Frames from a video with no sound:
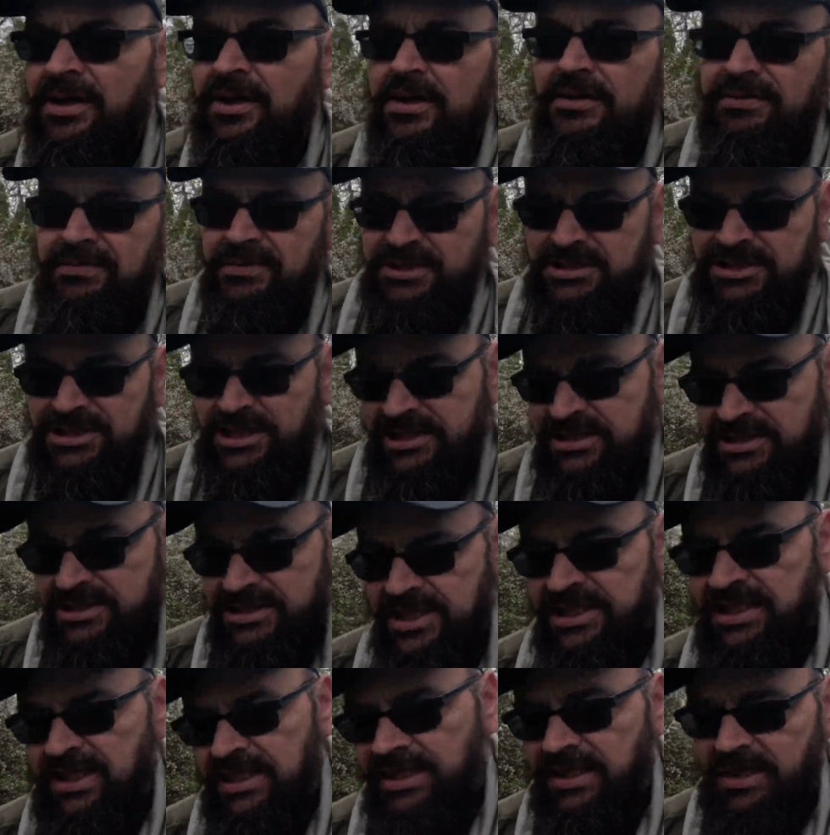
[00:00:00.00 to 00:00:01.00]
which is
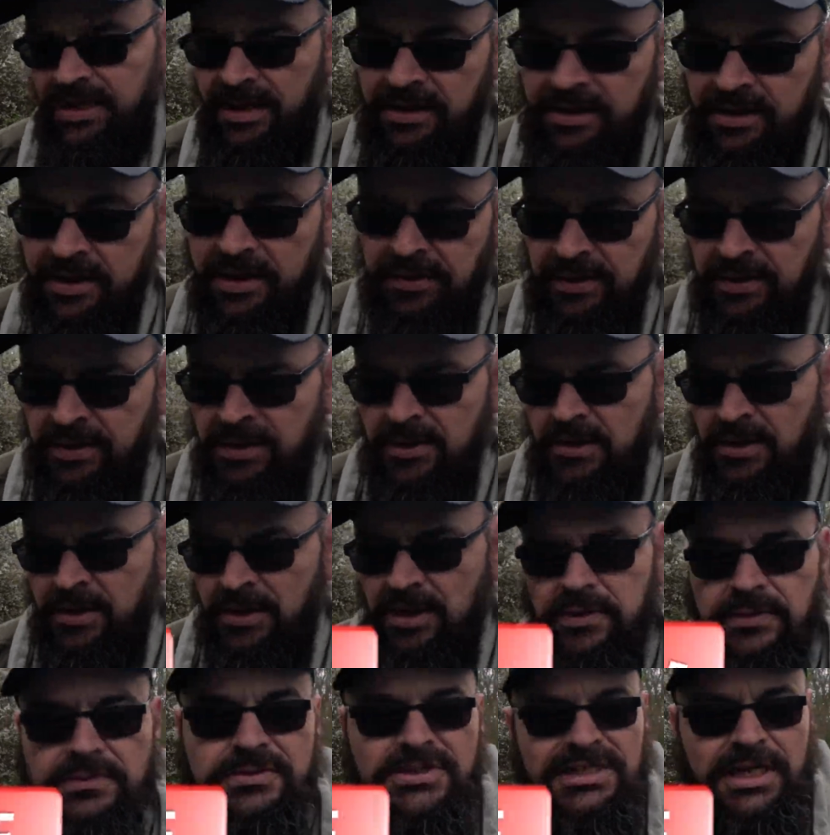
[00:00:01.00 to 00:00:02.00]
the
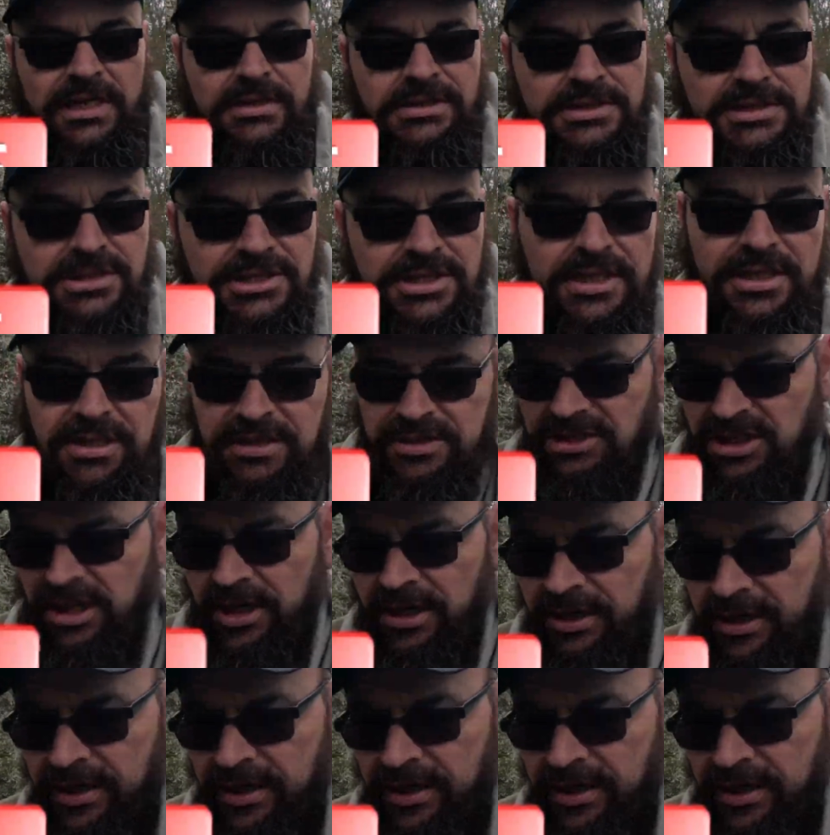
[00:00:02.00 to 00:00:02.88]
All Saints Church.